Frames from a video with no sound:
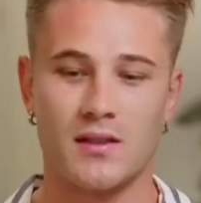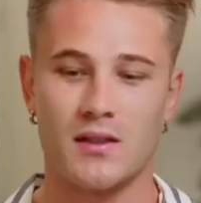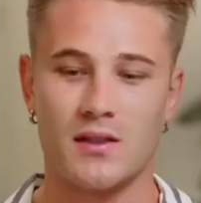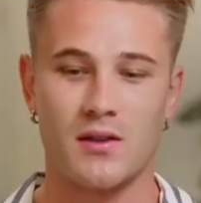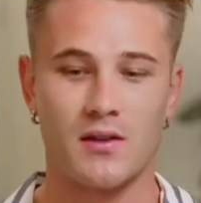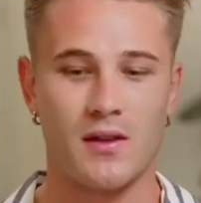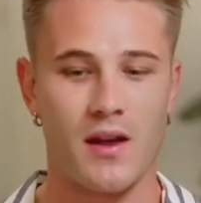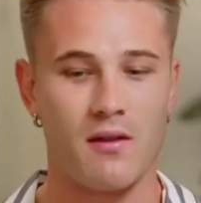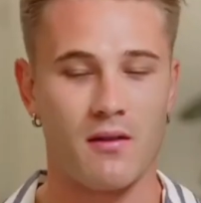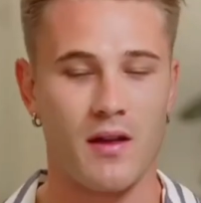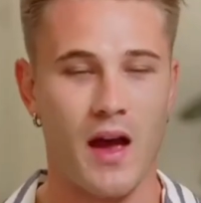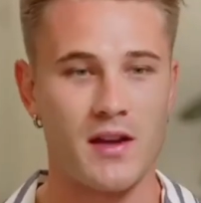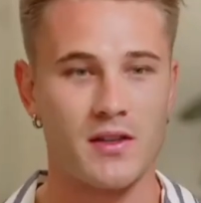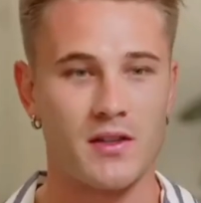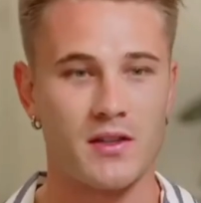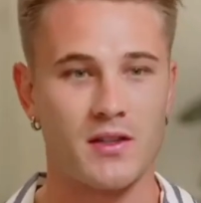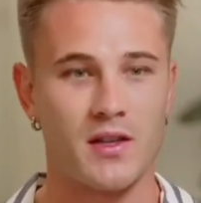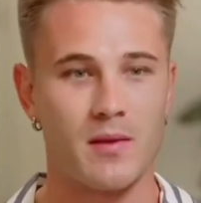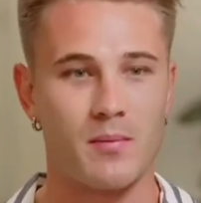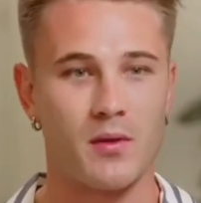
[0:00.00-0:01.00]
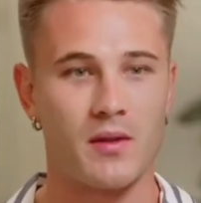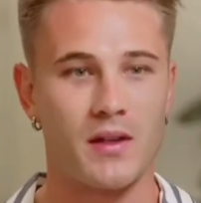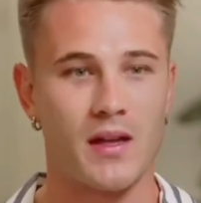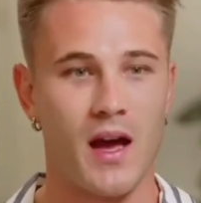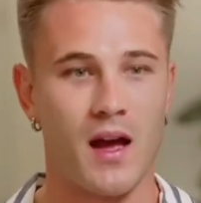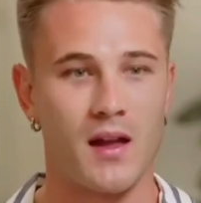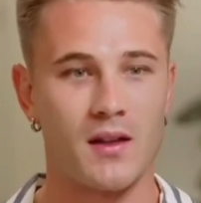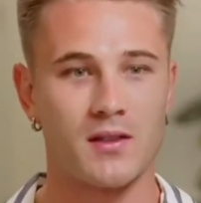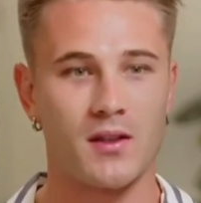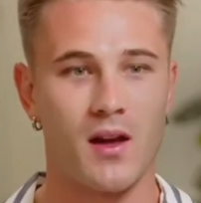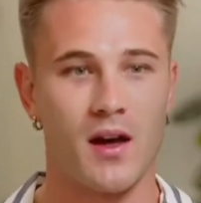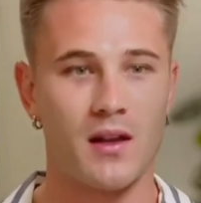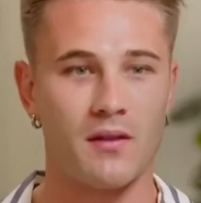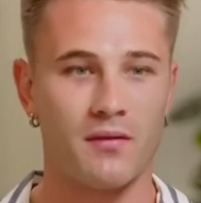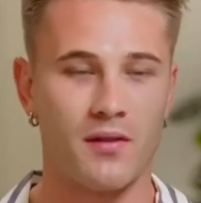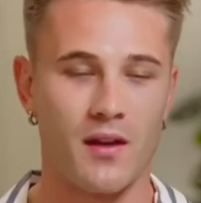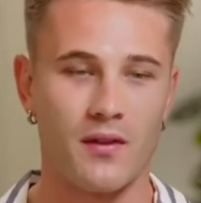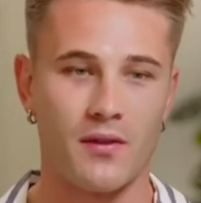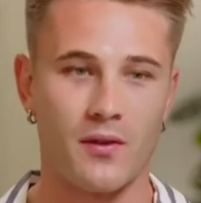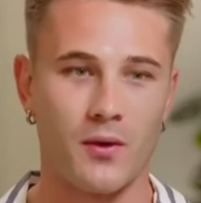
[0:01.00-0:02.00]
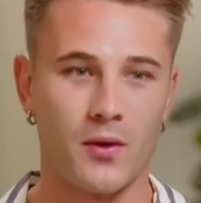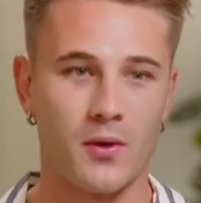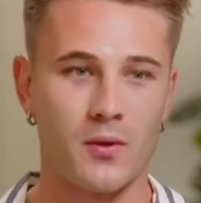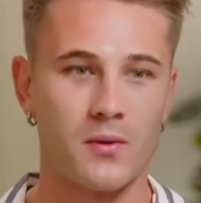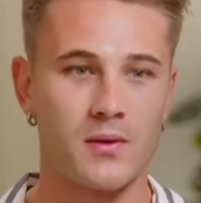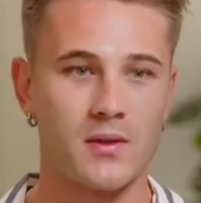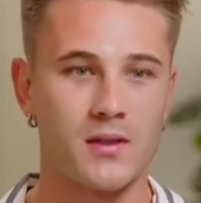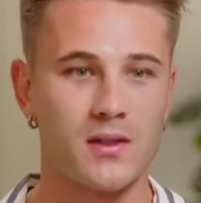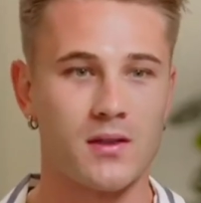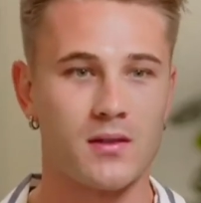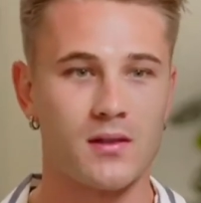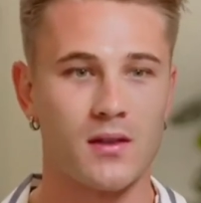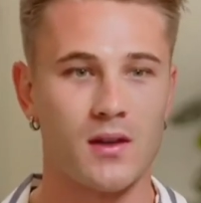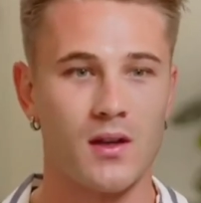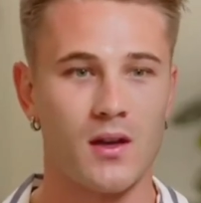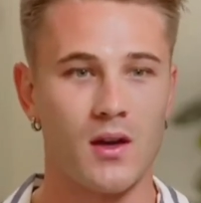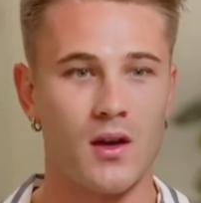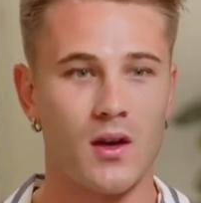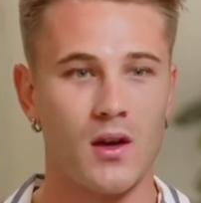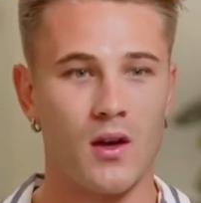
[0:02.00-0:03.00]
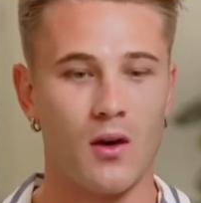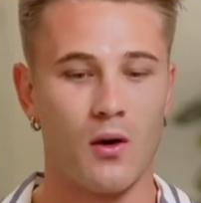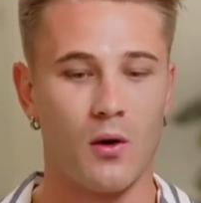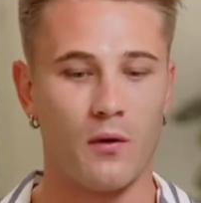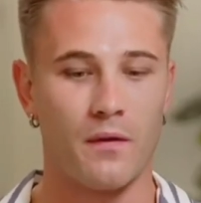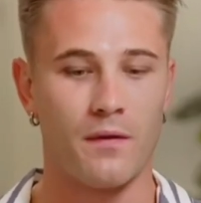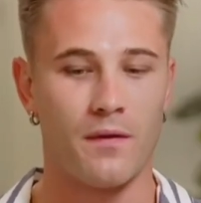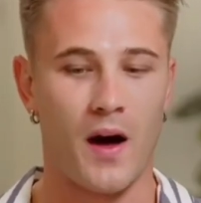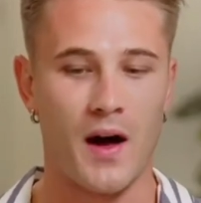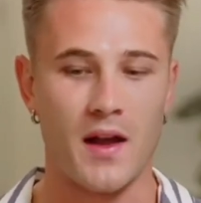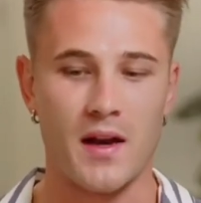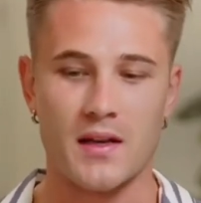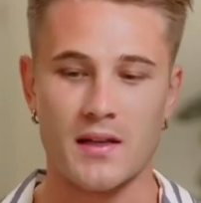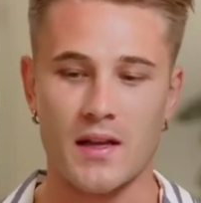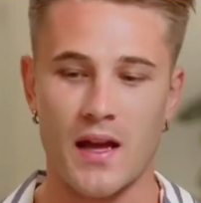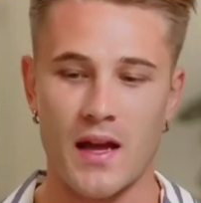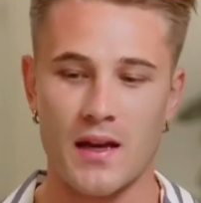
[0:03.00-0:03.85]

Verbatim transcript: continued their relationship on the outside if they thought it was all fine and